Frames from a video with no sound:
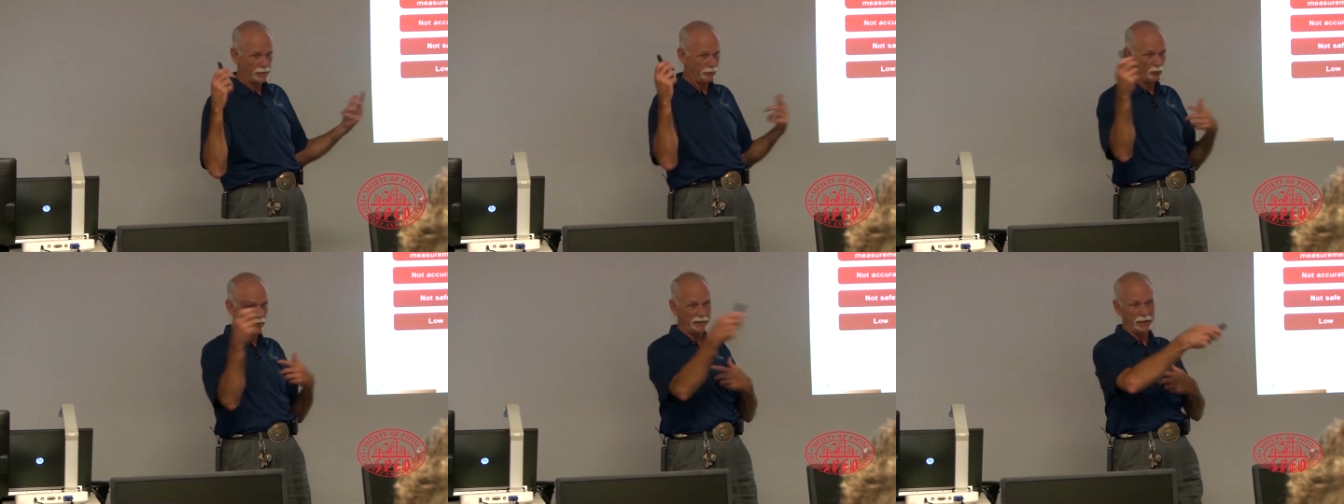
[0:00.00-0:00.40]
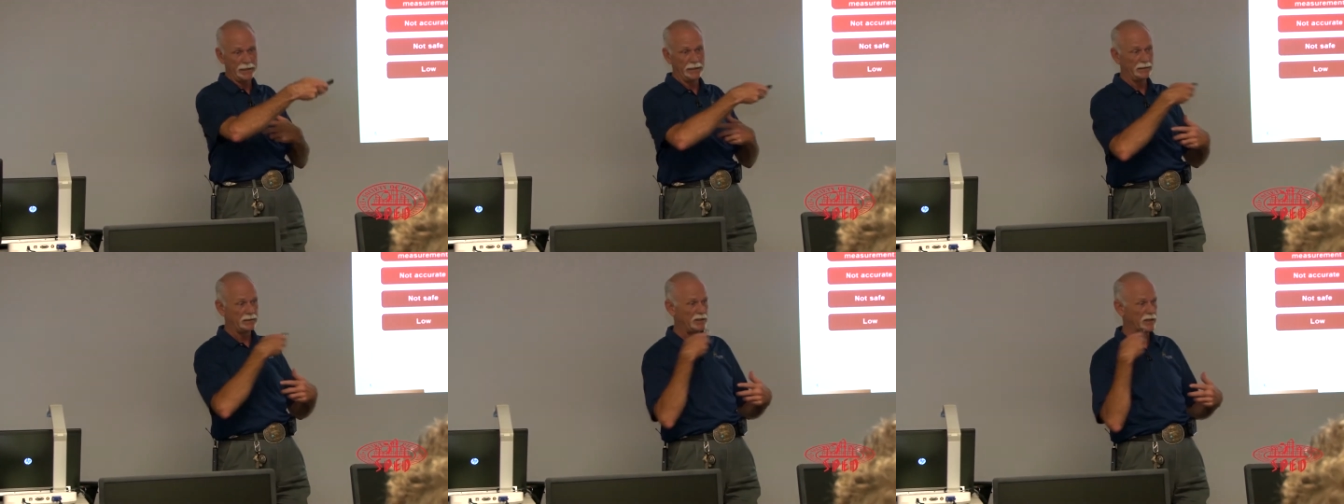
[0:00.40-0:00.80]

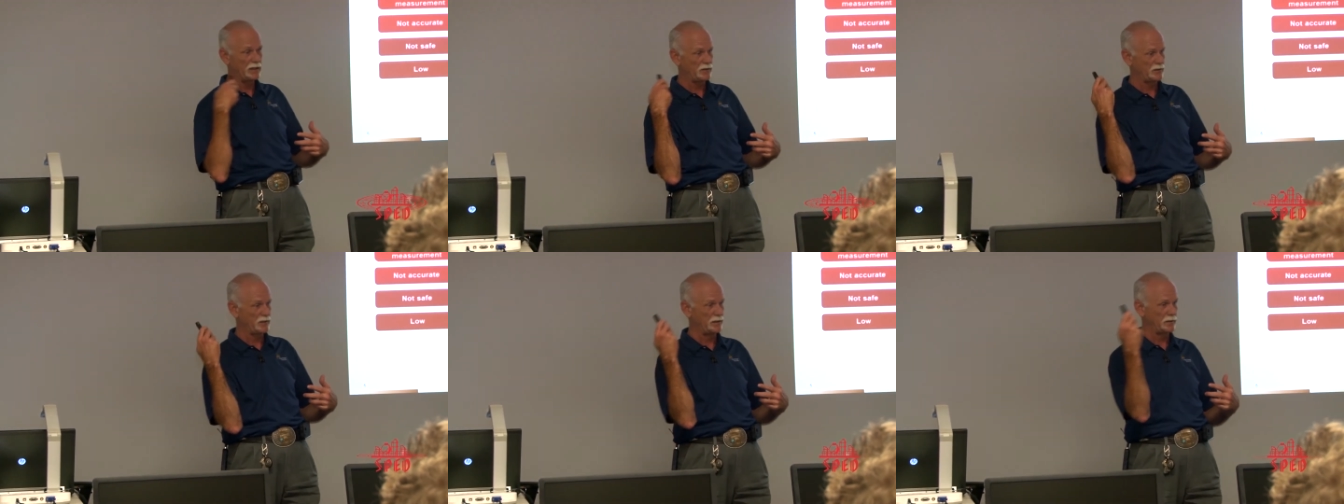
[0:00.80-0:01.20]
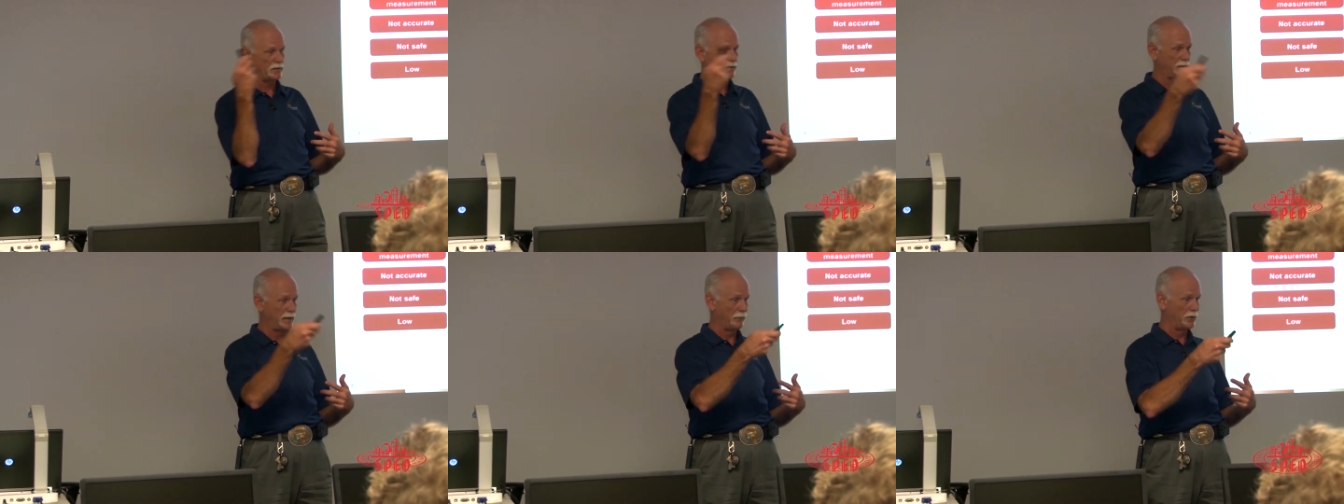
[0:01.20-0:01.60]
within a
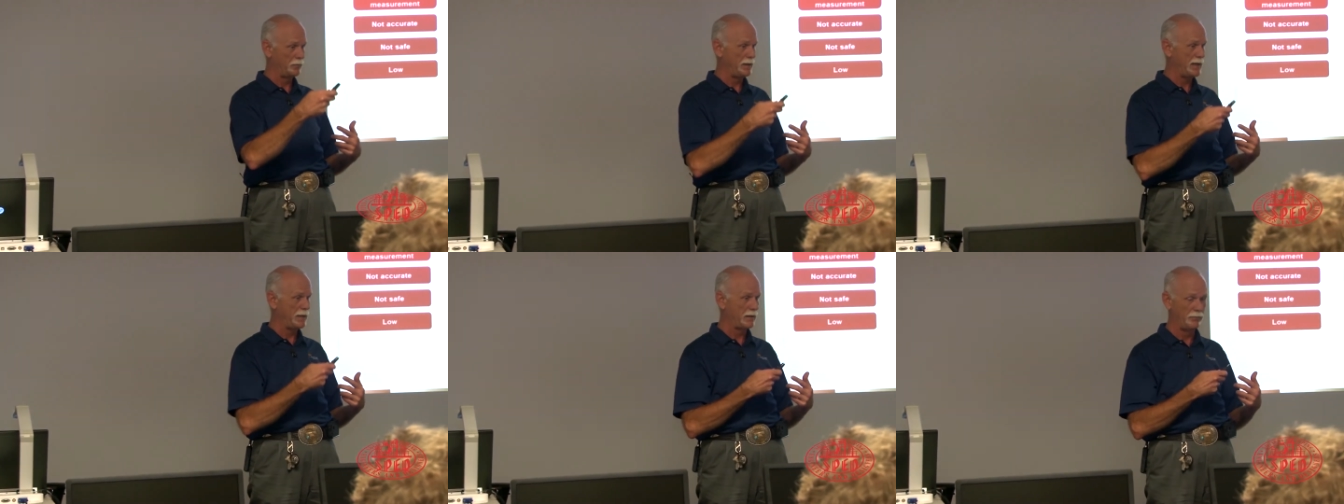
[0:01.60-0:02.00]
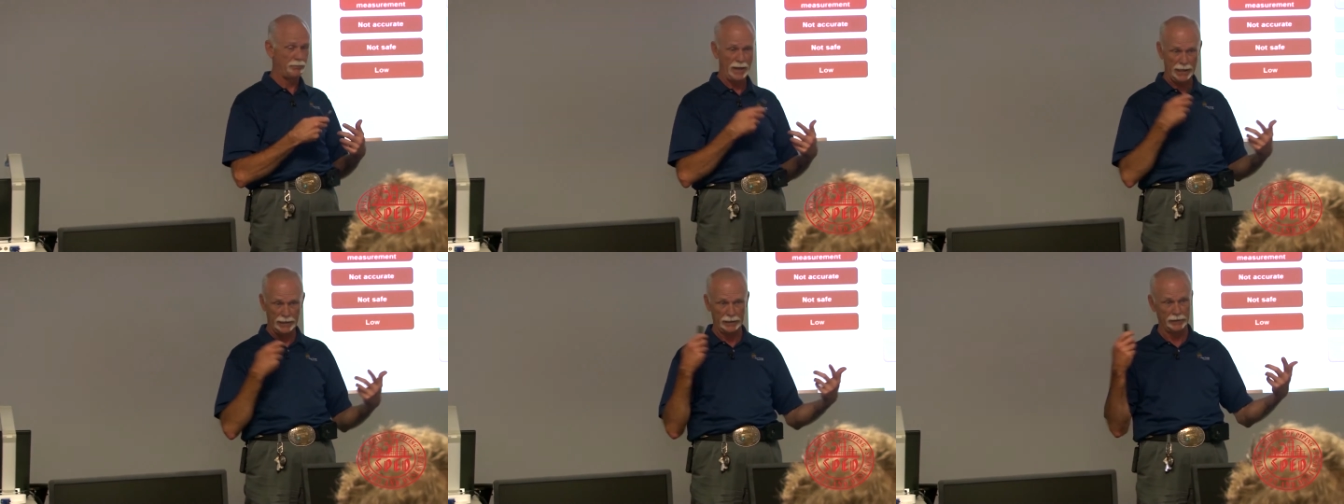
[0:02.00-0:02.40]
distance that would be
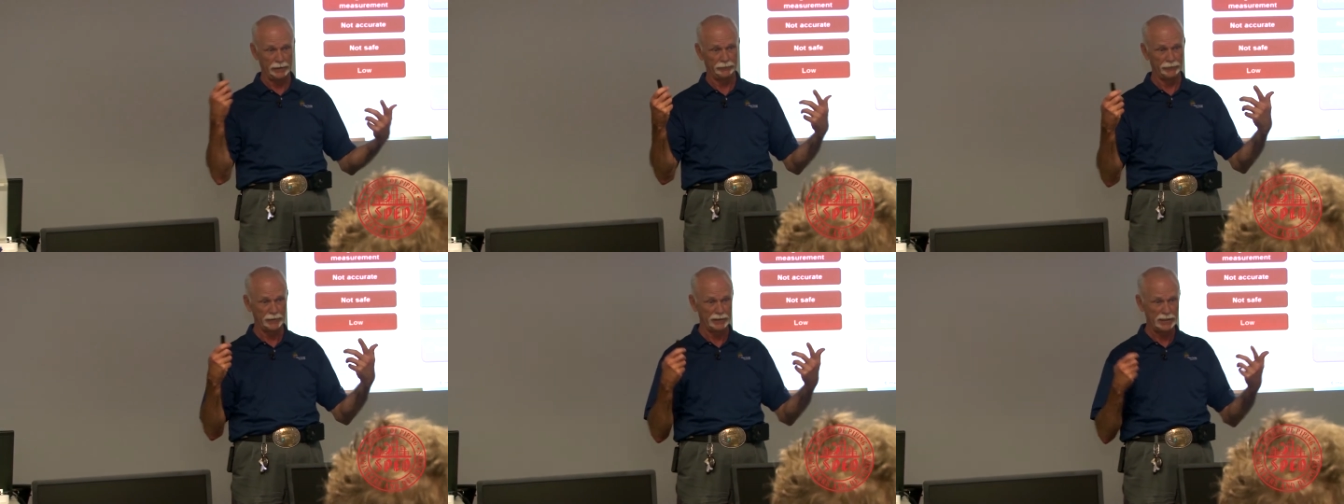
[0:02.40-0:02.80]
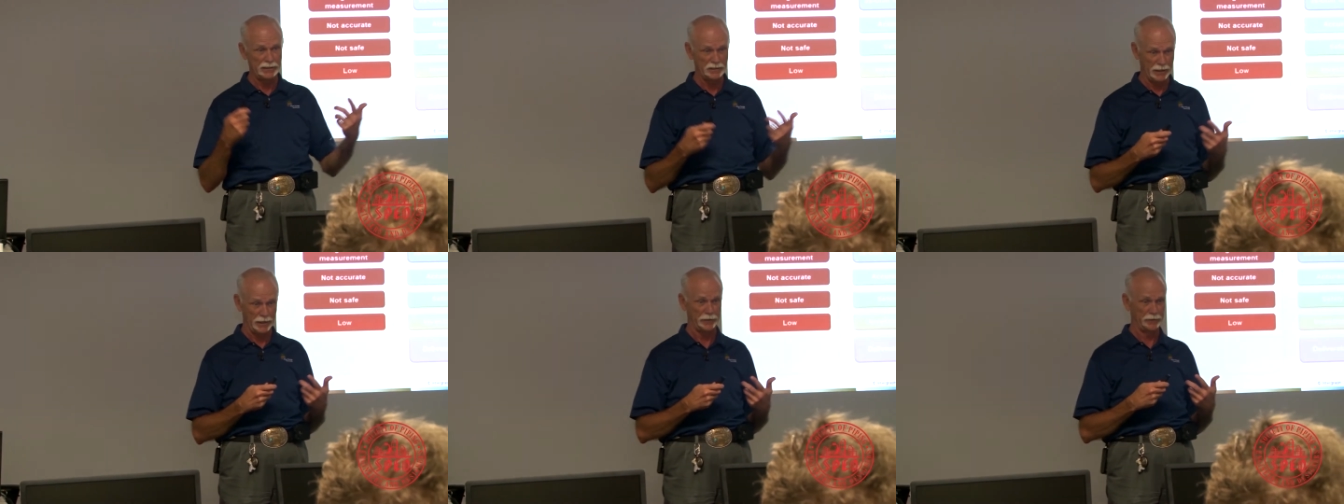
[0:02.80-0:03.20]
competitive with
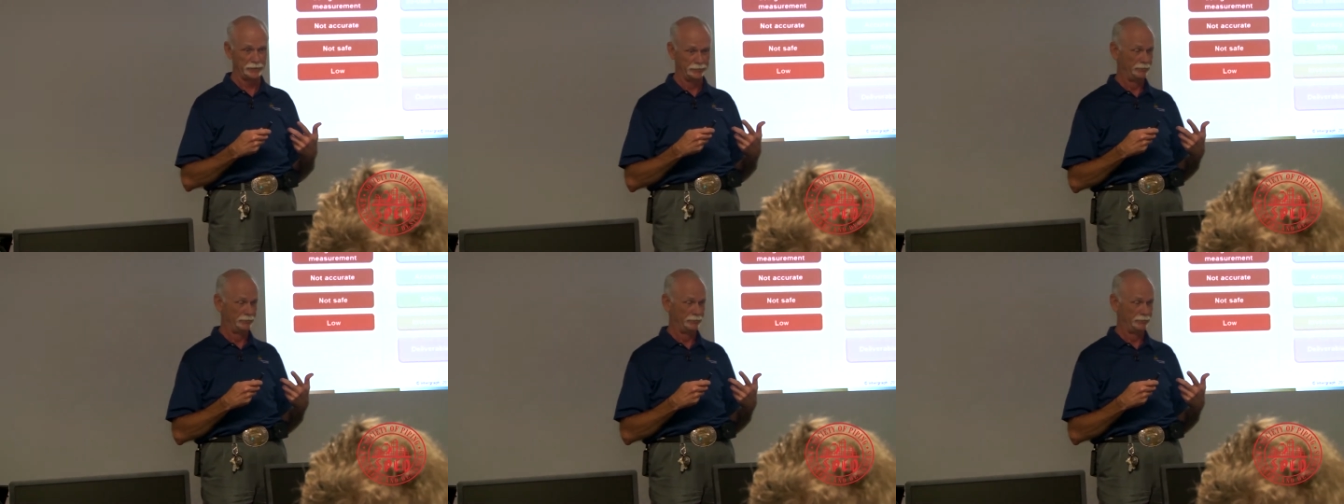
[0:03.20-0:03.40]
each other.